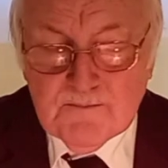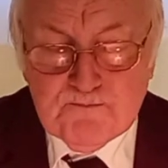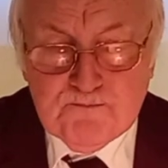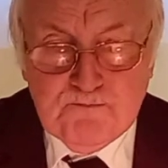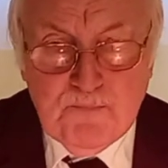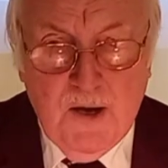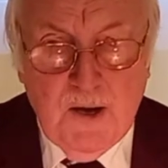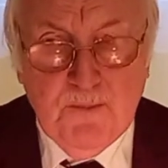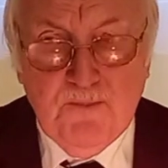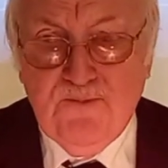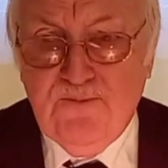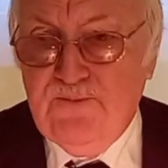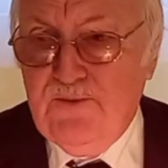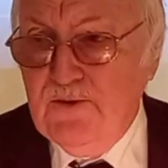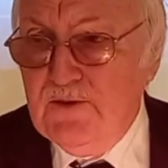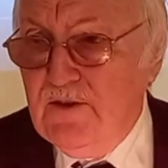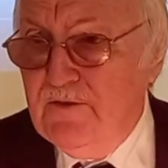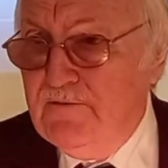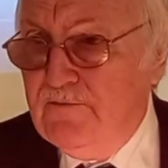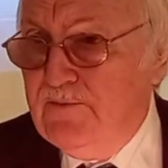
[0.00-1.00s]
pub
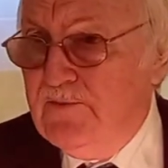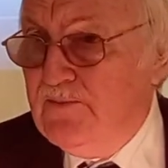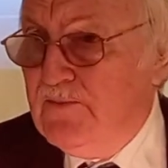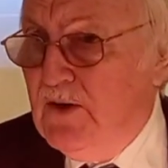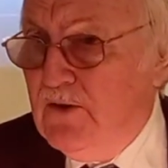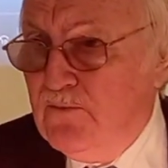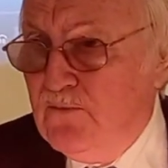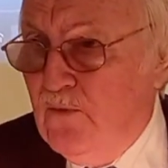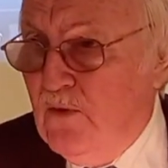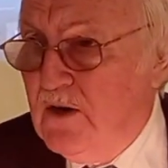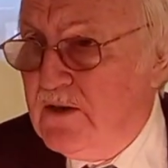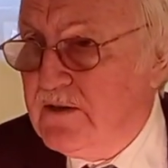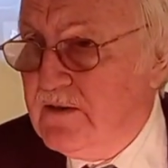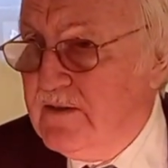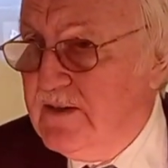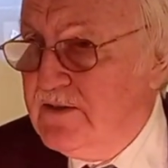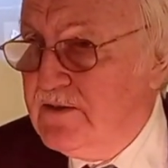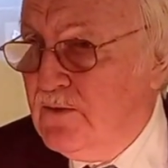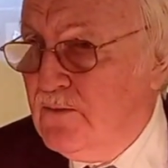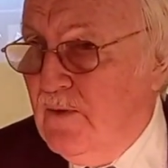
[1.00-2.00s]
full of water
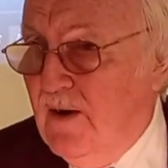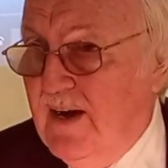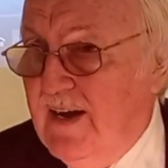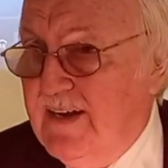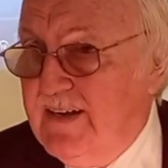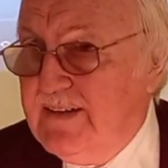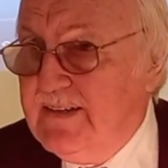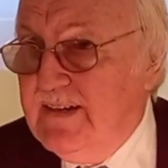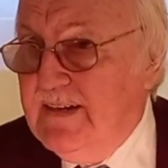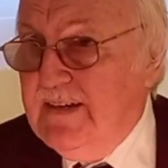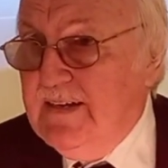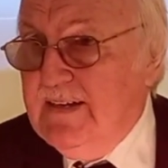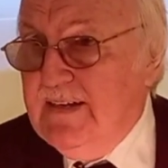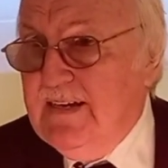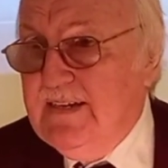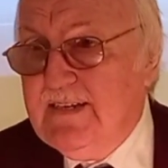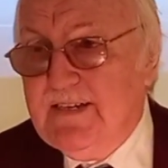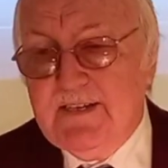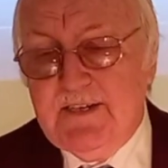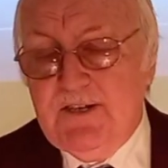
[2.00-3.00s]
into wine. He
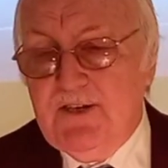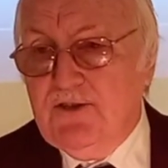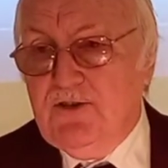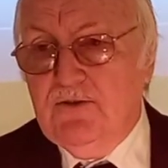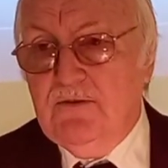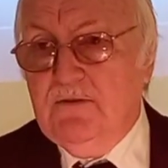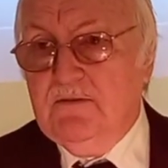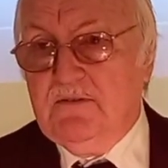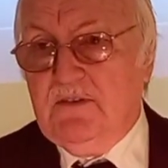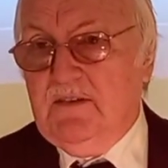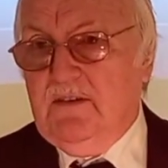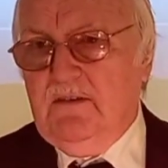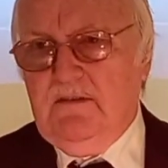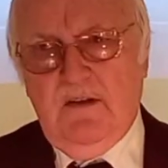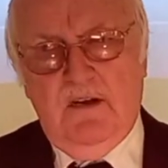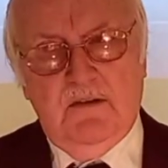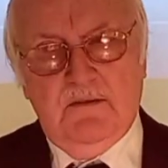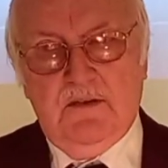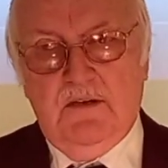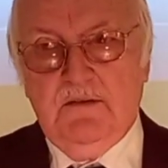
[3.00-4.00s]
says,
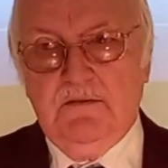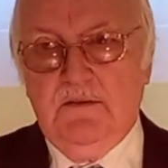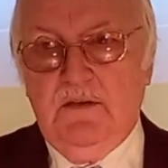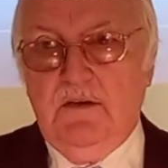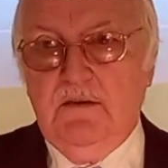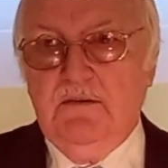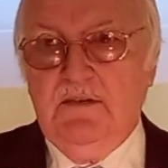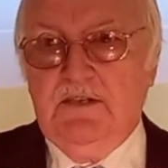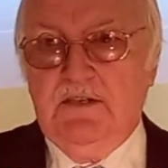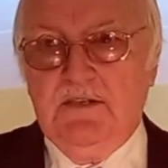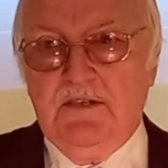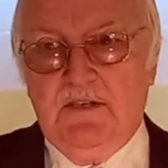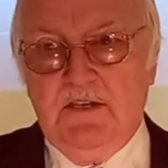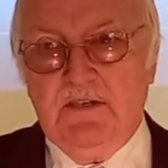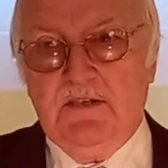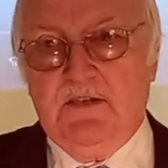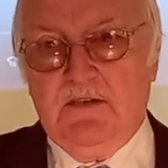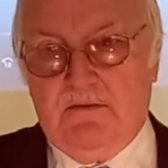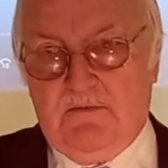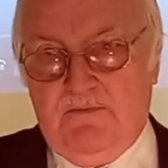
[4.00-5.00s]
no. He
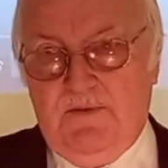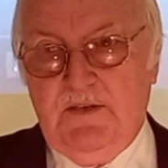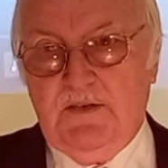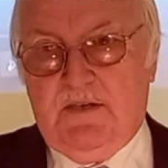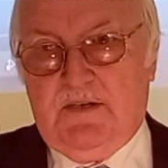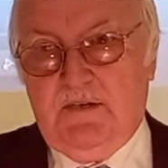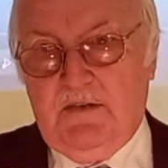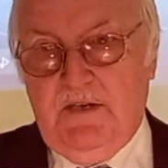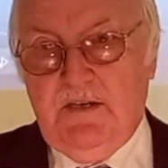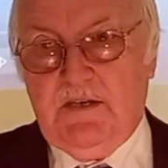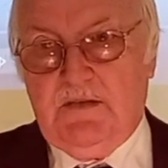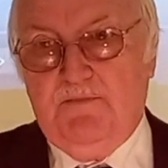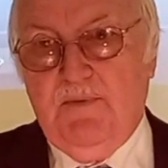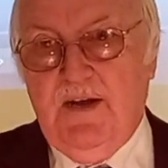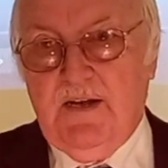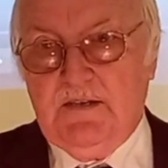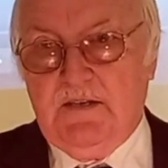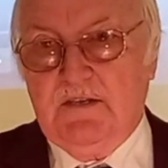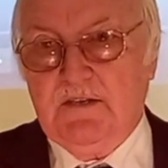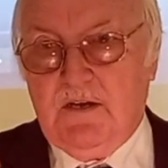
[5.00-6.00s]
says, this
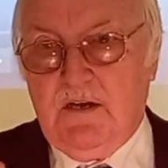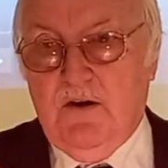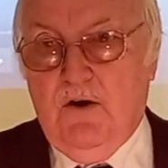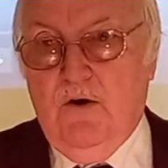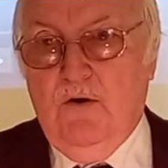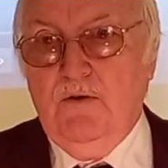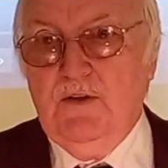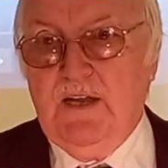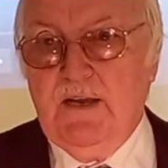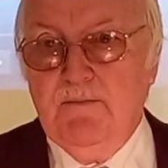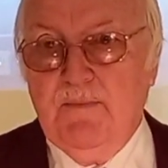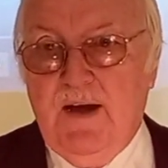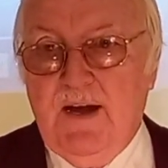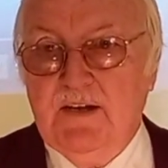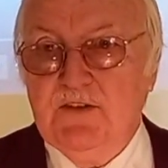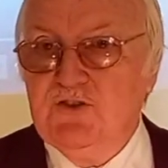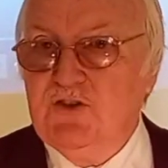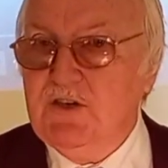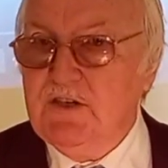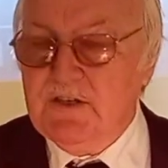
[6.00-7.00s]
man is a holy
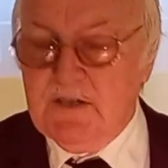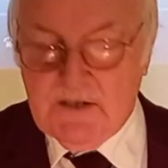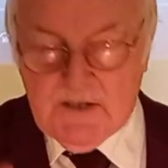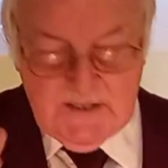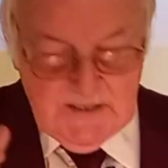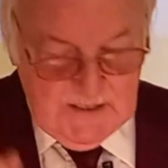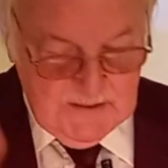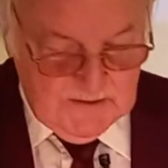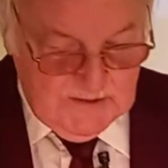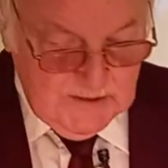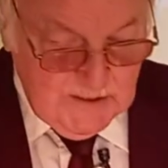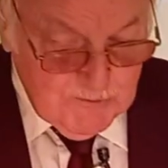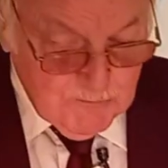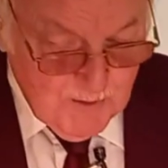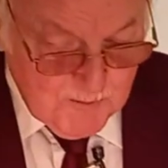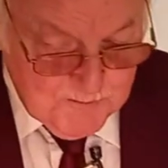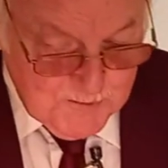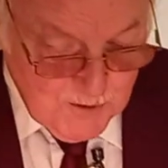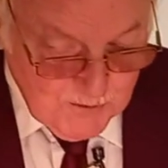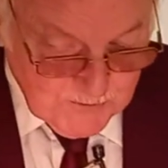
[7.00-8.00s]
man. Jesus says, he
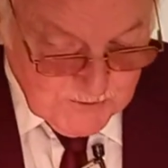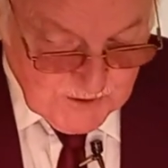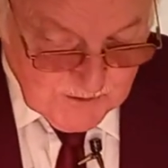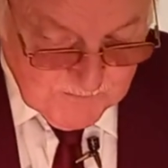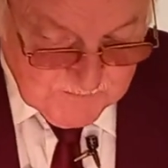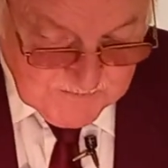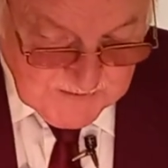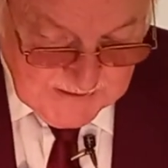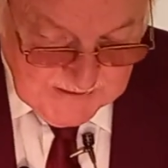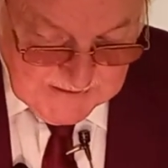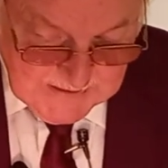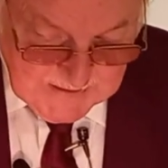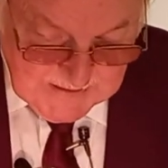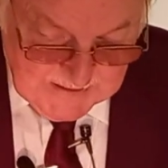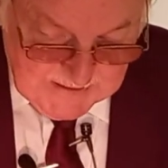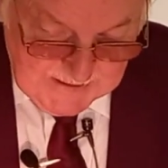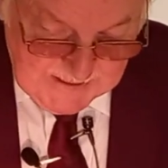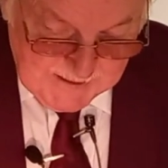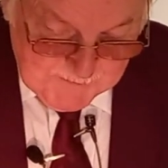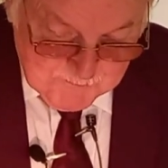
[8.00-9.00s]
rebuked them.
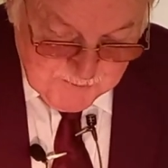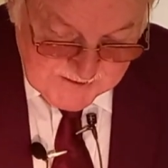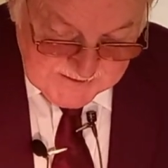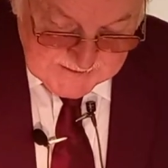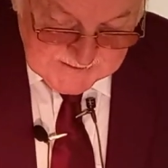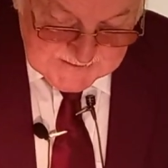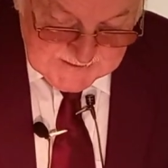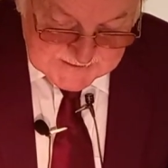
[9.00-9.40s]
He bringing the